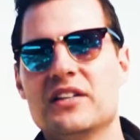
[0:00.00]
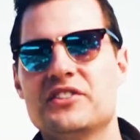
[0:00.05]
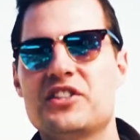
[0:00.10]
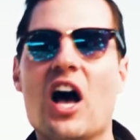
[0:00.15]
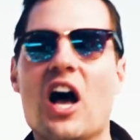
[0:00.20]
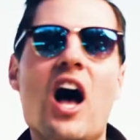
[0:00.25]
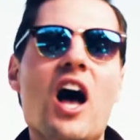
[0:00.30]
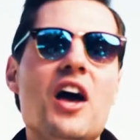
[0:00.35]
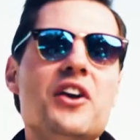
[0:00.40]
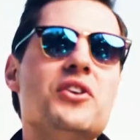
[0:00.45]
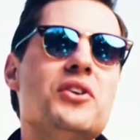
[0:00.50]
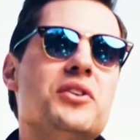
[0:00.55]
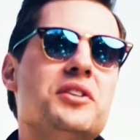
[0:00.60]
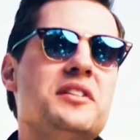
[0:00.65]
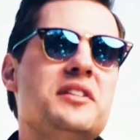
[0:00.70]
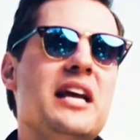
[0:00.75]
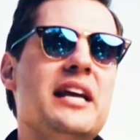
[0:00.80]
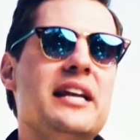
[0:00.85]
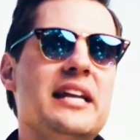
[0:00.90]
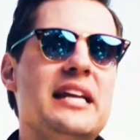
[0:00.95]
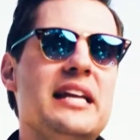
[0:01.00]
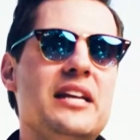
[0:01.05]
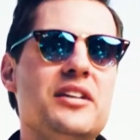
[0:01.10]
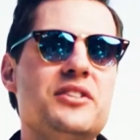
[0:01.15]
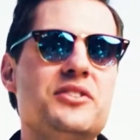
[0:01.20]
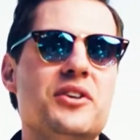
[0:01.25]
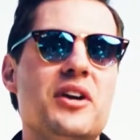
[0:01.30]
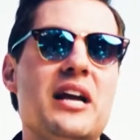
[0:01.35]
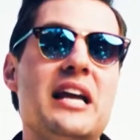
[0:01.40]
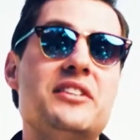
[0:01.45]
To understand
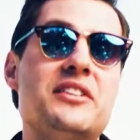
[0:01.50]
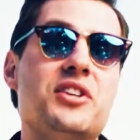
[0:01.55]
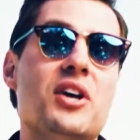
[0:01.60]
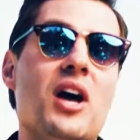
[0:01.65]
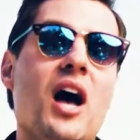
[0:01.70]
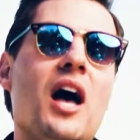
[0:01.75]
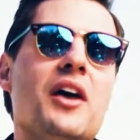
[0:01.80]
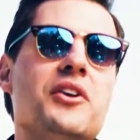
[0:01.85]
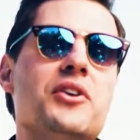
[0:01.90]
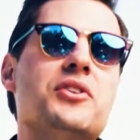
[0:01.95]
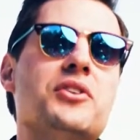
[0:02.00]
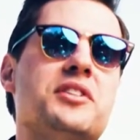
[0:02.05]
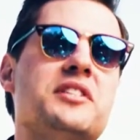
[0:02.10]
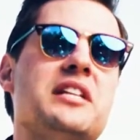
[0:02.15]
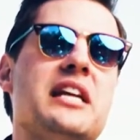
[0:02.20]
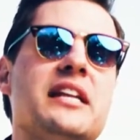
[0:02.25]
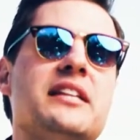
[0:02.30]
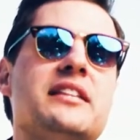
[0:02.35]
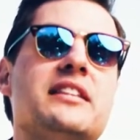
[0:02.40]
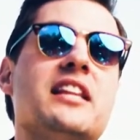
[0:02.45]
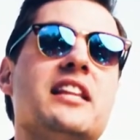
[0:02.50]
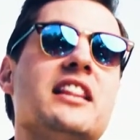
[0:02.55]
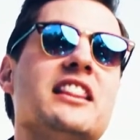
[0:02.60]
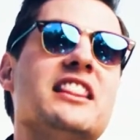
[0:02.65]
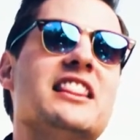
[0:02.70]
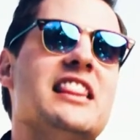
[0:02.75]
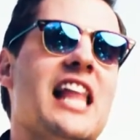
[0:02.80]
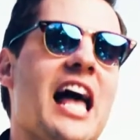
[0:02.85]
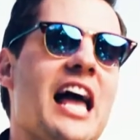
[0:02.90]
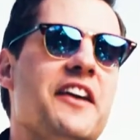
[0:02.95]
Easter and to understand the
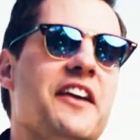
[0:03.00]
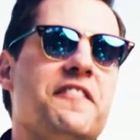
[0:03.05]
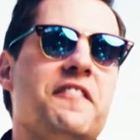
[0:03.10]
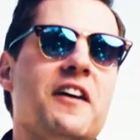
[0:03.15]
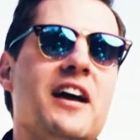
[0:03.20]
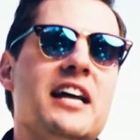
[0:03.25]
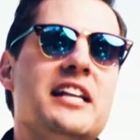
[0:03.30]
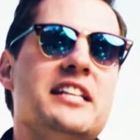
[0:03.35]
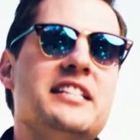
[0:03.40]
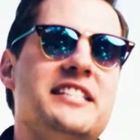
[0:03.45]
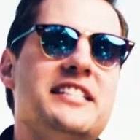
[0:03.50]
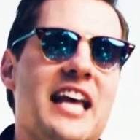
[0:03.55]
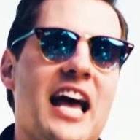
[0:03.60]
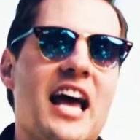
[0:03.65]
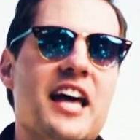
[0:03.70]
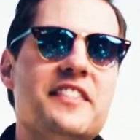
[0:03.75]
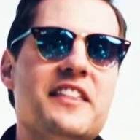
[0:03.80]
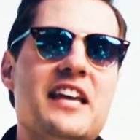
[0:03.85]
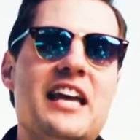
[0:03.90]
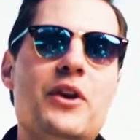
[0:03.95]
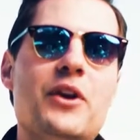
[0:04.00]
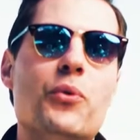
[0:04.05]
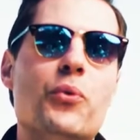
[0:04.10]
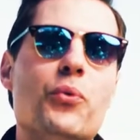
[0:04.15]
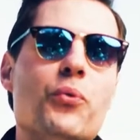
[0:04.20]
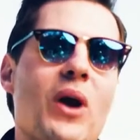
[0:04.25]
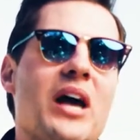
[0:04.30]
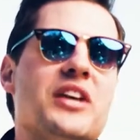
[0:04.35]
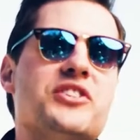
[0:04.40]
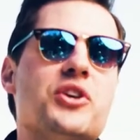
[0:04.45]
life, death,
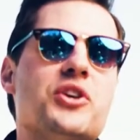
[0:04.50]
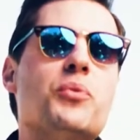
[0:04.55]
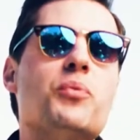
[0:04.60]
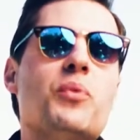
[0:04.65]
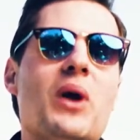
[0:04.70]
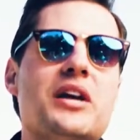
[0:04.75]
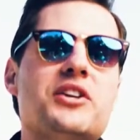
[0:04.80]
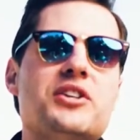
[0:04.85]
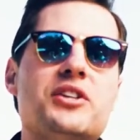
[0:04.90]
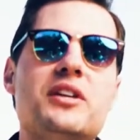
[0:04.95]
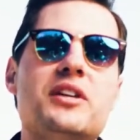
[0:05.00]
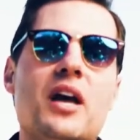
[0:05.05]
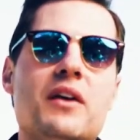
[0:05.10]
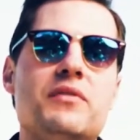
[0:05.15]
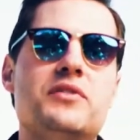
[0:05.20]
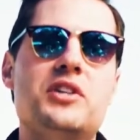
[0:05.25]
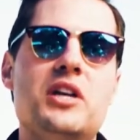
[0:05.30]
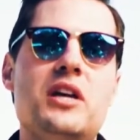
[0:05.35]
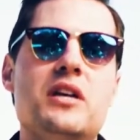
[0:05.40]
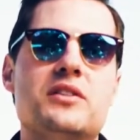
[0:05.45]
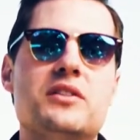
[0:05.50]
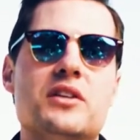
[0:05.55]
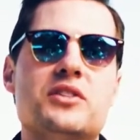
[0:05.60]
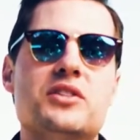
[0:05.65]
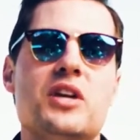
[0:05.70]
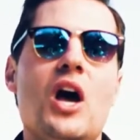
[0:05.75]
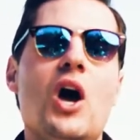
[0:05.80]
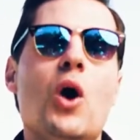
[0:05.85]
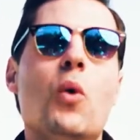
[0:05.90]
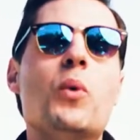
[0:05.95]
and resurrection of
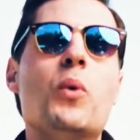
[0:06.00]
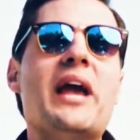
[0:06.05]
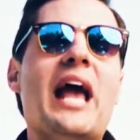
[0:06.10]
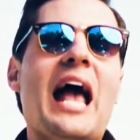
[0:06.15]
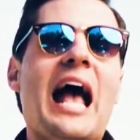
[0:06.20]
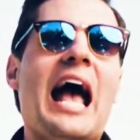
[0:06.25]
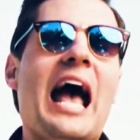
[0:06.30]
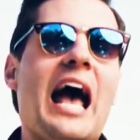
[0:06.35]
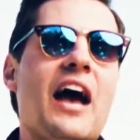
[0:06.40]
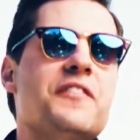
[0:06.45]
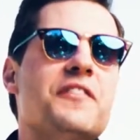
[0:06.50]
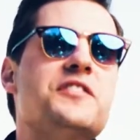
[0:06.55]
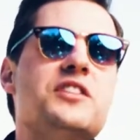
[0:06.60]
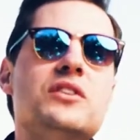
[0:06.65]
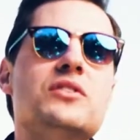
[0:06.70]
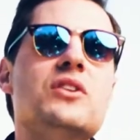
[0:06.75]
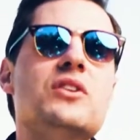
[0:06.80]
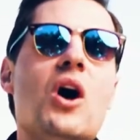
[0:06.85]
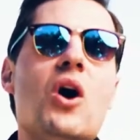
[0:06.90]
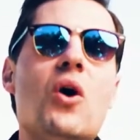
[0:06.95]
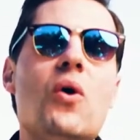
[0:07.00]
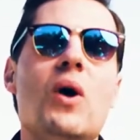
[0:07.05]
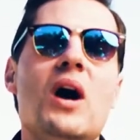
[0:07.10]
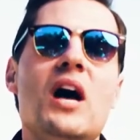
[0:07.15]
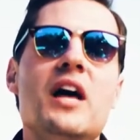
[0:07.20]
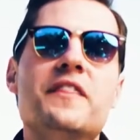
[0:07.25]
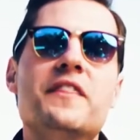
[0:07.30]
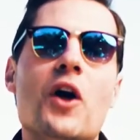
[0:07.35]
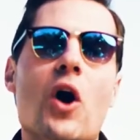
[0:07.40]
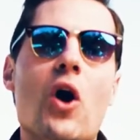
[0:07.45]
Jesus, we have to know
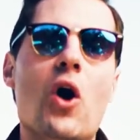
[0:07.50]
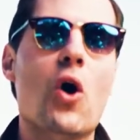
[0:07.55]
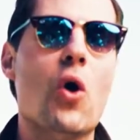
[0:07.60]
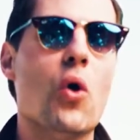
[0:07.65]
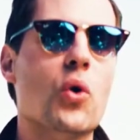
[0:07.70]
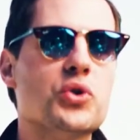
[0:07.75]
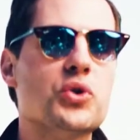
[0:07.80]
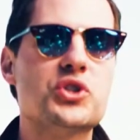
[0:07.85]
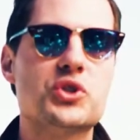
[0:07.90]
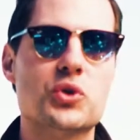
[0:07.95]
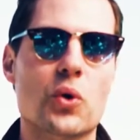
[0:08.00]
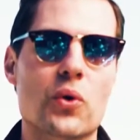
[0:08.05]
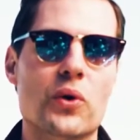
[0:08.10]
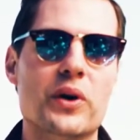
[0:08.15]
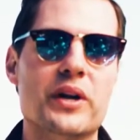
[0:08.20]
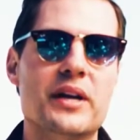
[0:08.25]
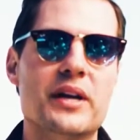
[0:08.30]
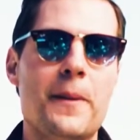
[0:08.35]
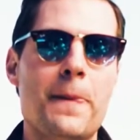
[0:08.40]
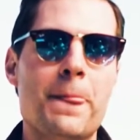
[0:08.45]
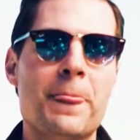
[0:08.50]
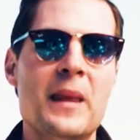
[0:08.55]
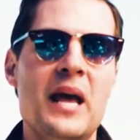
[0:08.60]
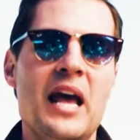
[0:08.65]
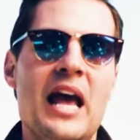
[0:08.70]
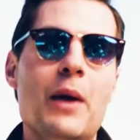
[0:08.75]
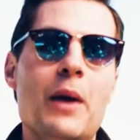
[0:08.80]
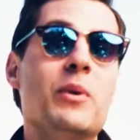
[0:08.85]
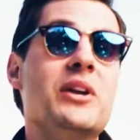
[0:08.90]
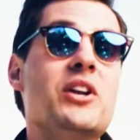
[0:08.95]
the whole story.
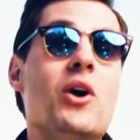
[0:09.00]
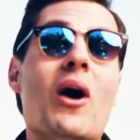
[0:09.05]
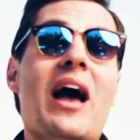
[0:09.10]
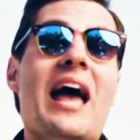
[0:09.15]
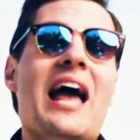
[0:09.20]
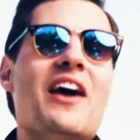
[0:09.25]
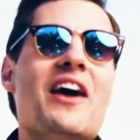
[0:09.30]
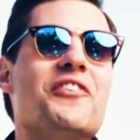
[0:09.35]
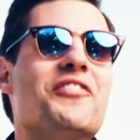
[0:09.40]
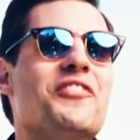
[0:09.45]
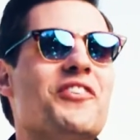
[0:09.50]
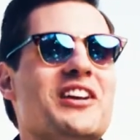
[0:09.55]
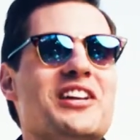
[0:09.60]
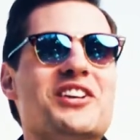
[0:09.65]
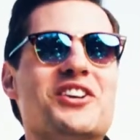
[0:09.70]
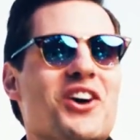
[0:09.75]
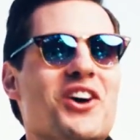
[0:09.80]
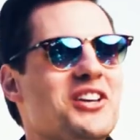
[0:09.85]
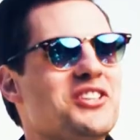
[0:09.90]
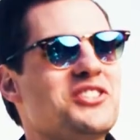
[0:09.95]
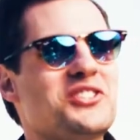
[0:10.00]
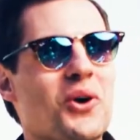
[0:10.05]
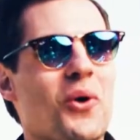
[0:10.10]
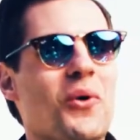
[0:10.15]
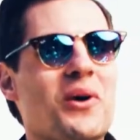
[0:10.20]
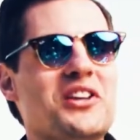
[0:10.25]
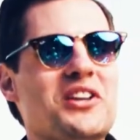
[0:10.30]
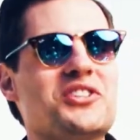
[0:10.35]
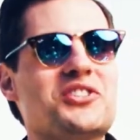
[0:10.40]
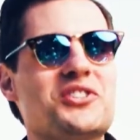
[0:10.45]
And we know every good
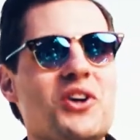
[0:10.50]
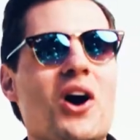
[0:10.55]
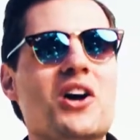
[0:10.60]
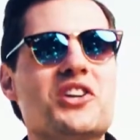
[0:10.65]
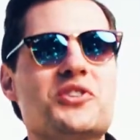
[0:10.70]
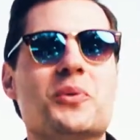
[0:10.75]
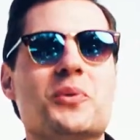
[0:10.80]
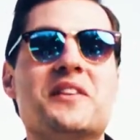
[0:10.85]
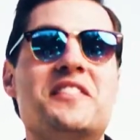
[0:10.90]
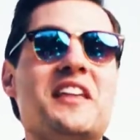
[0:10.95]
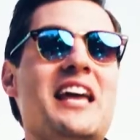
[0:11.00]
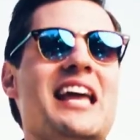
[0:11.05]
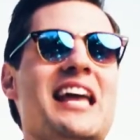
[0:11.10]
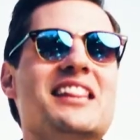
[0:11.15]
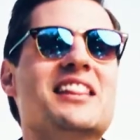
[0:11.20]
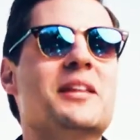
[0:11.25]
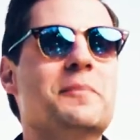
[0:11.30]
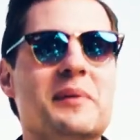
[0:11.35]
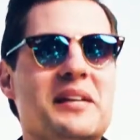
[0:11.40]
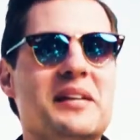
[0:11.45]
story starts with in the